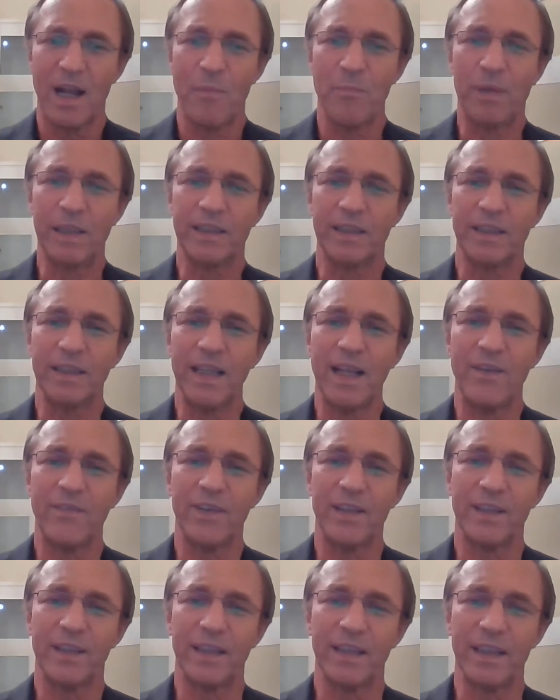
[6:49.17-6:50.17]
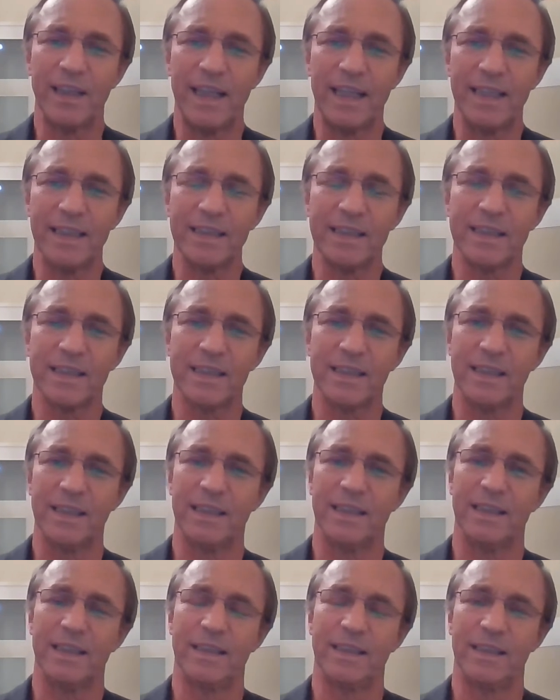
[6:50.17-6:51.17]
But nevertheless,
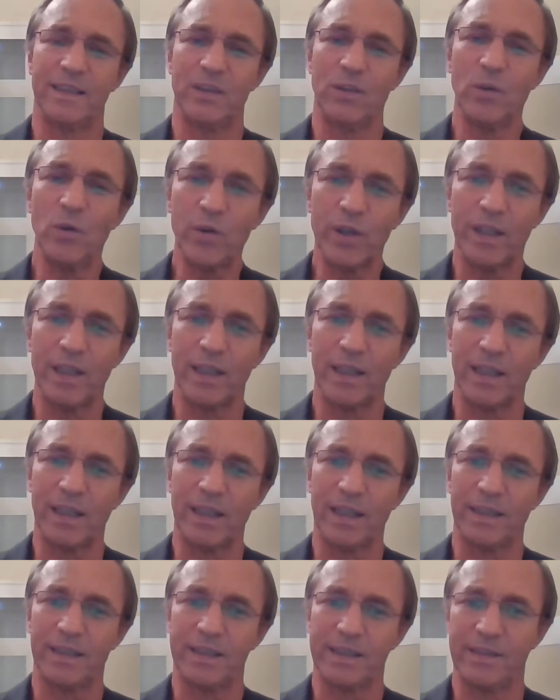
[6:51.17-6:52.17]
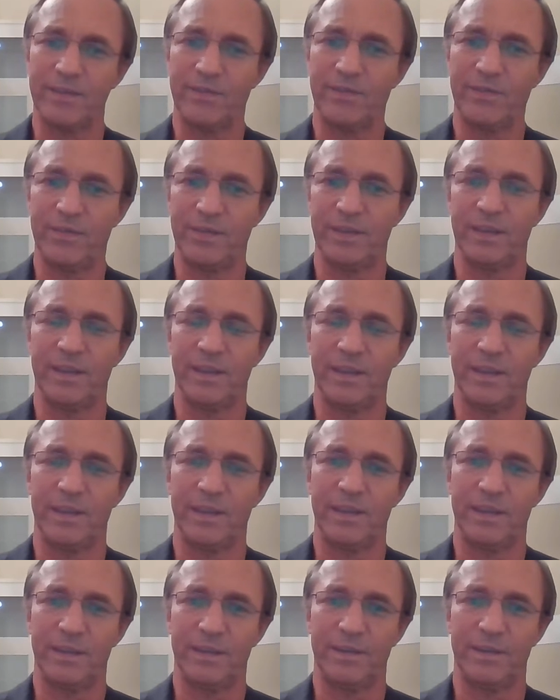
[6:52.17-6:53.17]
looking at
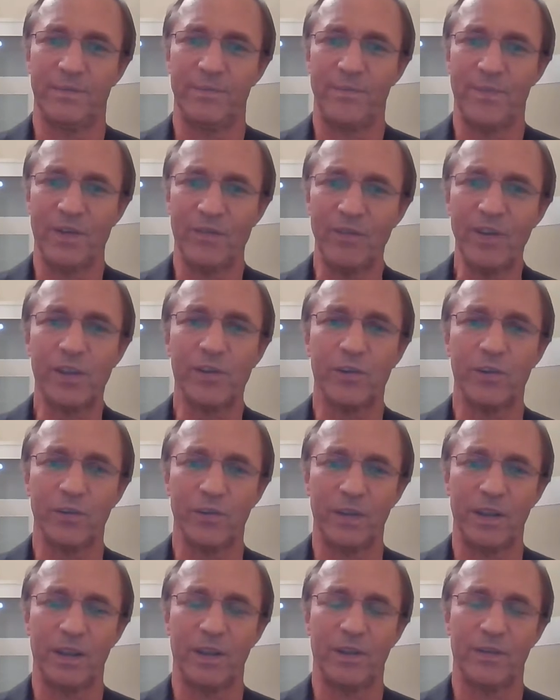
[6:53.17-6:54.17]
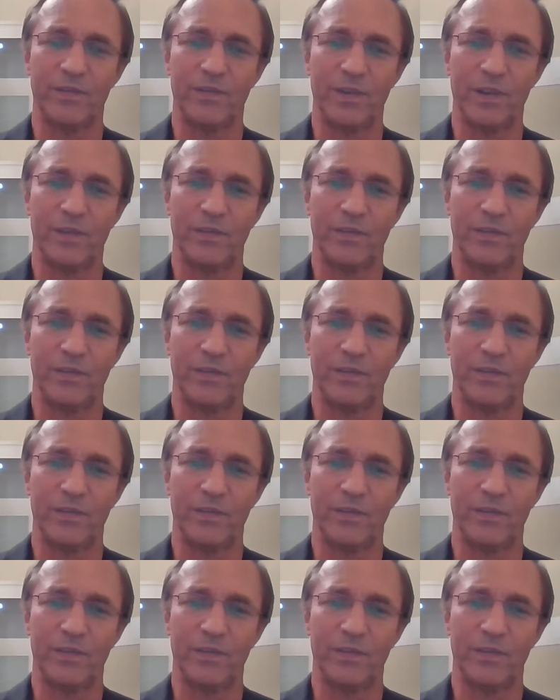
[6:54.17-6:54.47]
the victory of